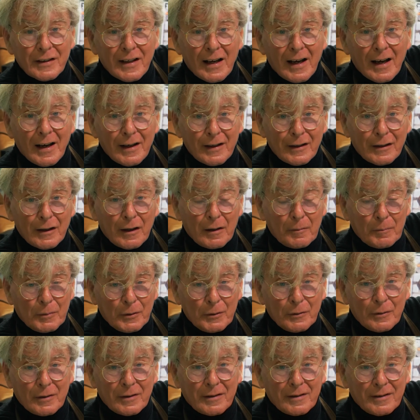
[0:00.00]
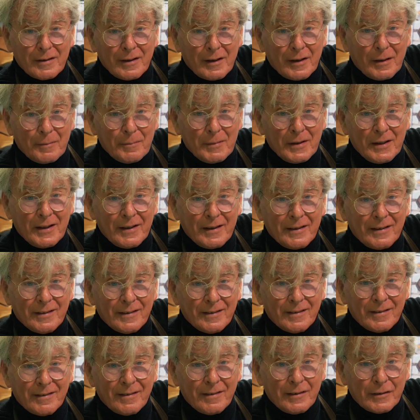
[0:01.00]
hiking boot that I made.
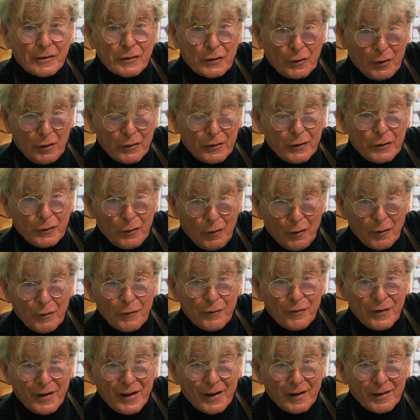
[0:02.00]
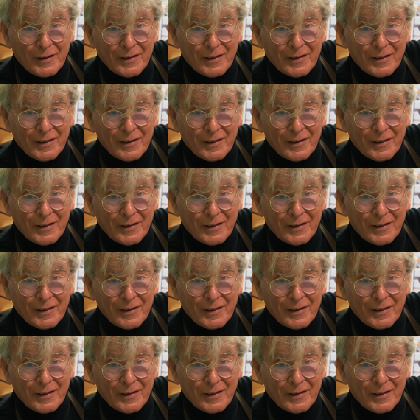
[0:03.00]
It's called the North Fell,